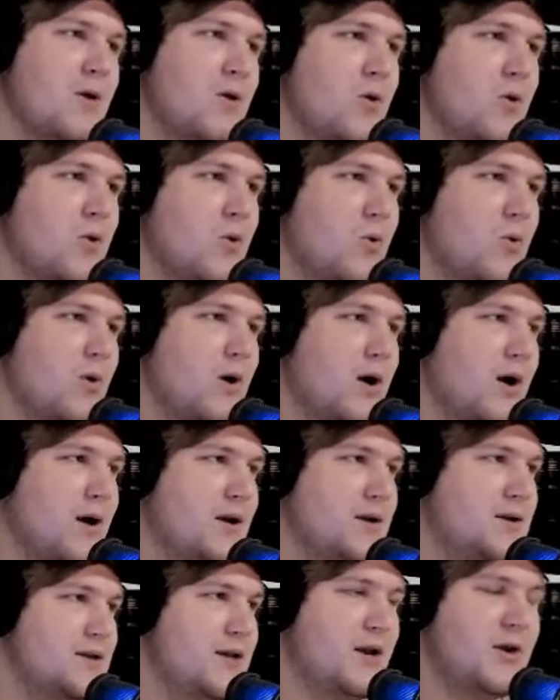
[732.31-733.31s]
who
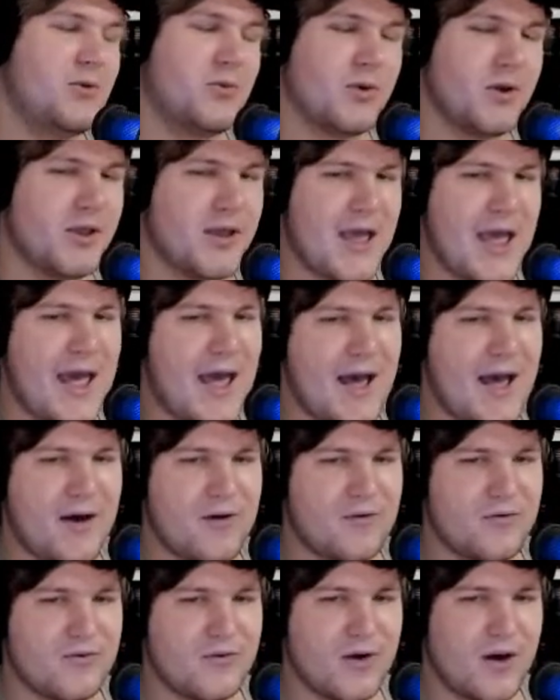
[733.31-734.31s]
uh, didn't really
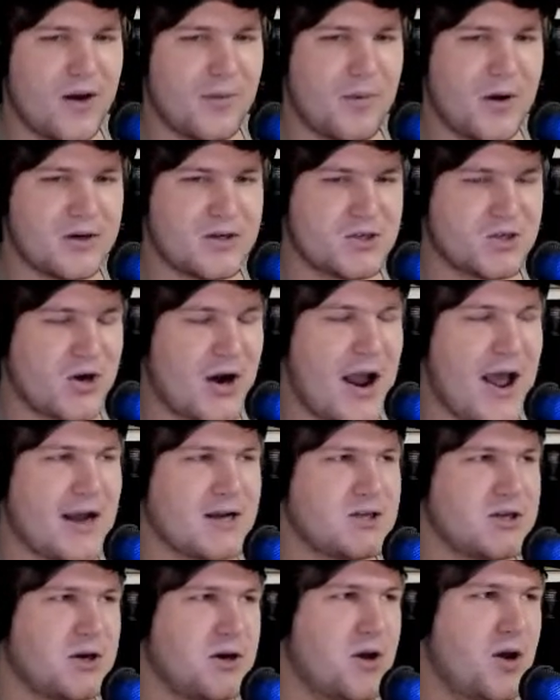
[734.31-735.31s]
have uh, much
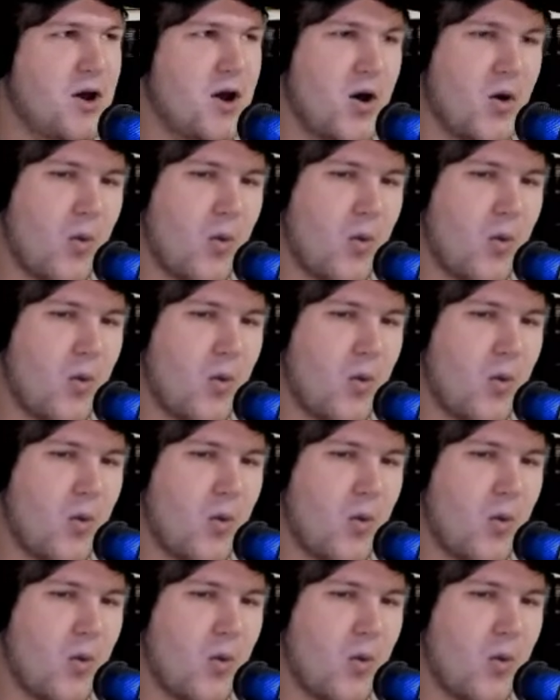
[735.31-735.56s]
traction,